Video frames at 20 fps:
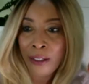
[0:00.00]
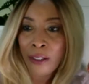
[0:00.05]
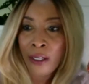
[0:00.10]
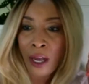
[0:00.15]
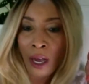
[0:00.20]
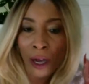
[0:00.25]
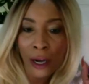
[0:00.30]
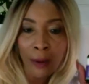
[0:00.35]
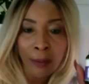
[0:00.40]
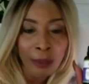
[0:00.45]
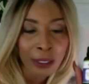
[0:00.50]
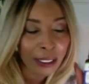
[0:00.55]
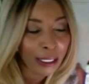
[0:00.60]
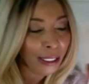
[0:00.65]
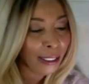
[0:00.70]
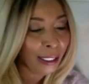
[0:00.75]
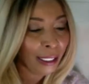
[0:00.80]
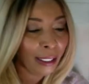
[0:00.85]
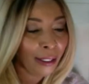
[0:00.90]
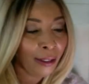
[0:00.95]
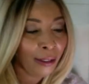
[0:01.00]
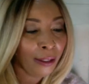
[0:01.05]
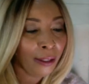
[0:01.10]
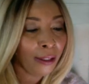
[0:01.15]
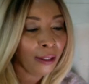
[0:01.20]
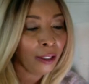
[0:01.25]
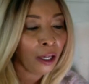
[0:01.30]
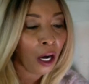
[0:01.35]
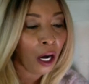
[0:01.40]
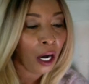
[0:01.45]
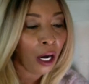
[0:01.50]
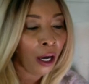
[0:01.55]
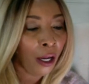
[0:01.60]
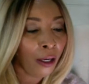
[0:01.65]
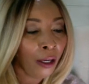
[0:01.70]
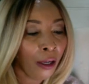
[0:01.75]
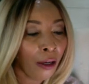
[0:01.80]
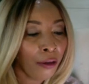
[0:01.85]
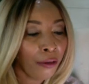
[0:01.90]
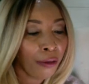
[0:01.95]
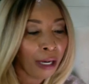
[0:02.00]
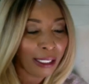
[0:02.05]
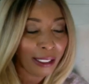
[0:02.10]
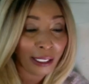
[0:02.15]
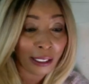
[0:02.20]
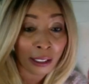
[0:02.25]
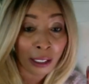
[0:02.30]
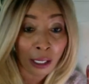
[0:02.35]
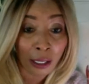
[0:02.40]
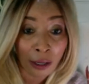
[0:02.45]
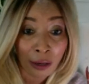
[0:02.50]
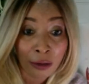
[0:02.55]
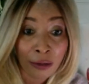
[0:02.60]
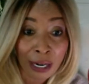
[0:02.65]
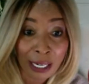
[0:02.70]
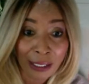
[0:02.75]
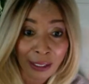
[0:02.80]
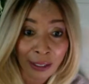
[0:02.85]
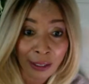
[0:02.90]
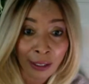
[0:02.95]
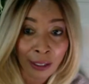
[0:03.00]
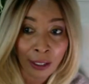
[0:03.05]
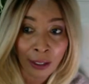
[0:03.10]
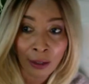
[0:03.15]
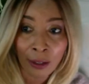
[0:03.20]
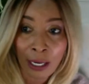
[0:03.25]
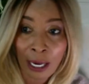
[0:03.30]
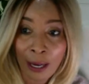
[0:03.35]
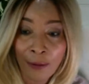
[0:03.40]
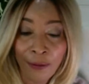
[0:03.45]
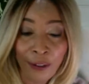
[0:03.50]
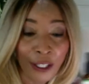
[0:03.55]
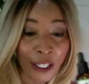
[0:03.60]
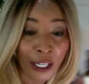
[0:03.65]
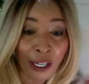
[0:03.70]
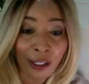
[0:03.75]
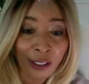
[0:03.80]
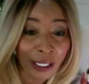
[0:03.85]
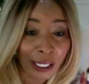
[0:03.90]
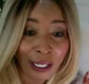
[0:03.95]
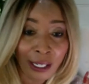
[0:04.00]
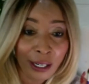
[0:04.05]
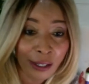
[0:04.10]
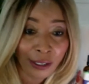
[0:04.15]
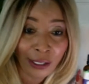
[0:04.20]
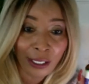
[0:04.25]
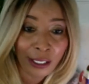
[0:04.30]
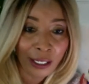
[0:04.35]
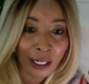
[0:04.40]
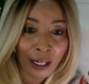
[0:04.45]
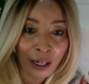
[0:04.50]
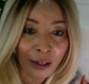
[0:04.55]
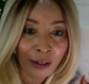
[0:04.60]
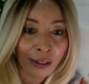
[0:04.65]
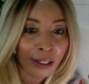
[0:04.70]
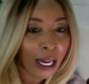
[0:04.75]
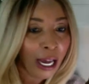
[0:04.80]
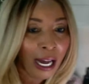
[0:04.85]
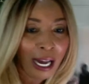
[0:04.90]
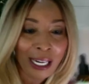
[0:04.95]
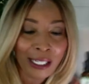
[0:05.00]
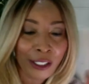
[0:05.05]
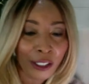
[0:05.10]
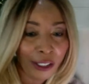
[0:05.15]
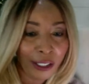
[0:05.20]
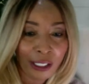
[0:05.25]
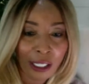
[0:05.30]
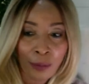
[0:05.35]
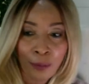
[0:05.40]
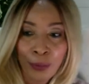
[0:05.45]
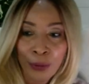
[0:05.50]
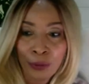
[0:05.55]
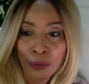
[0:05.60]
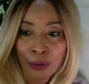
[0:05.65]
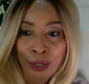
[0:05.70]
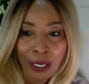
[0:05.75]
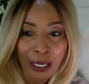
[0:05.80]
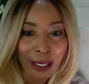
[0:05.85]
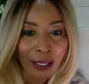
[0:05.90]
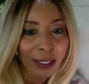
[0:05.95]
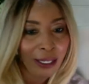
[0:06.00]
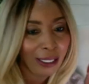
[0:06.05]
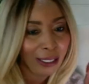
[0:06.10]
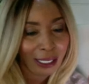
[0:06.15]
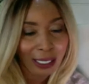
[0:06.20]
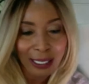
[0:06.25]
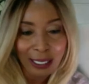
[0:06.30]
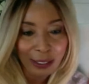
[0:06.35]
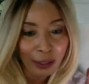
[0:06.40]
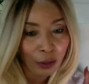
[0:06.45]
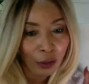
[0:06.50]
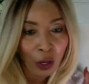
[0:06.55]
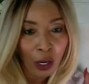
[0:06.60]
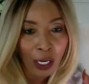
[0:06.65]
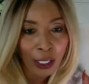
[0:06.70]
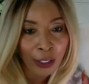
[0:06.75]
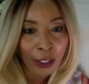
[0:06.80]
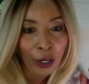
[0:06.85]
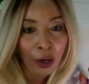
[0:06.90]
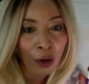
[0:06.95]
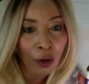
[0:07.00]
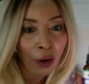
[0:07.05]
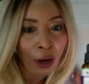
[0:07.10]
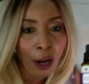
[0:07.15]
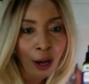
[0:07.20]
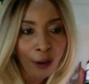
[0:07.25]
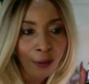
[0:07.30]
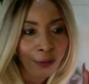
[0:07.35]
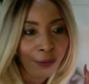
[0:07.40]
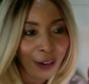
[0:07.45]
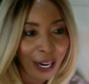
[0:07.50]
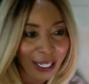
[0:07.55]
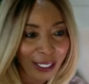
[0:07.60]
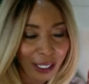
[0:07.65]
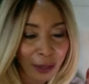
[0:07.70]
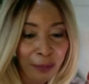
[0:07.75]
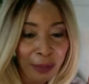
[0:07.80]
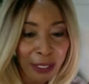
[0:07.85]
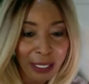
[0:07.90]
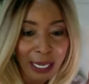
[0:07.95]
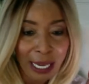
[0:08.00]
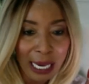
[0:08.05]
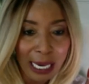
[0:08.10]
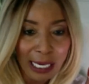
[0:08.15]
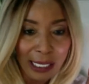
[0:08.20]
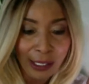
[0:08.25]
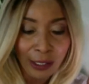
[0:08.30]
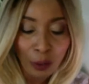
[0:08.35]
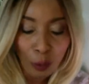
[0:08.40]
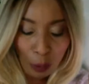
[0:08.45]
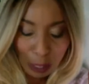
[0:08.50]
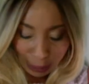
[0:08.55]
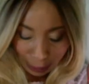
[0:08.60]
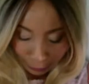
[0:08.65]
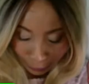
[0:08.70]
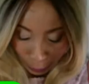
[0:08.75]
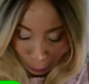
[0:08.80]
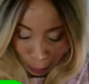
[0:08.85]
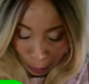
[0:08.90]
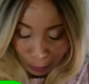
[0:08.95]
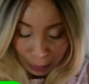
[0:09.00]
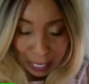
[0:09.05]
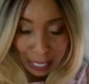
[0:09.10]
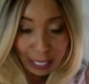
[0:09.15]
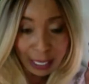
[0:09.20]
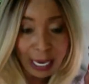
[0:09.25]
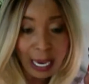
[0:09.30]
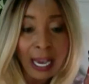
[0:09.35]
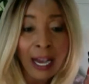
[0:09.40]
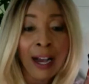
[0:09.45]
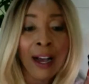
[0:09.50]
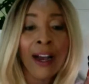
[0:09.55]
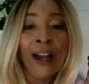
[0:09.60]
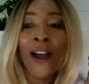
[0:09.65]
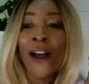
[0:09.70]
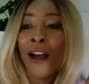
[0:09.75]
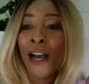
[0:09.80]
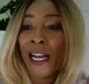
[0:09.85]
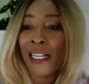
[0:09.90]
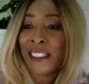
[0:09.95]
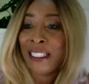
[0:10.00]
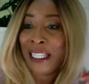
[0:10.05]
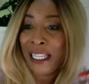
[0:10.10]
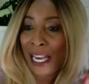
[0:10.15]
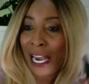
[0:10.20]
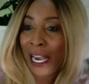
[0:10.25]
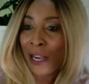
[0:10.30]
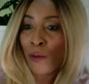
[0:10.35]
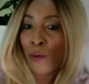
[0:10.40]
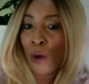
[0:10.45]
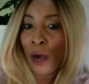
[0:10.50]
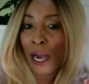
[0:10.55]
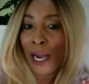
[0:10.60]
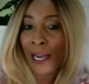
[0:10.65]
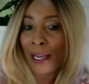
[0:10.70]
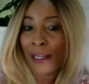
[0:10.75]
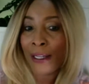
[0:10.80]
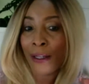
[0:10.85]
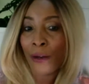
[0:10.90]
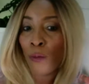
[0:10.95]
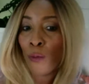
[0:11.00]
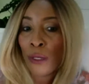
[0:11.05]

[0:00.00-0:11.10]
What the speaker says: normally didn't call retinol retinol, okay? For years and years and years, I just keep it real and I let you all know vitamin A. So whenever we make a DIY,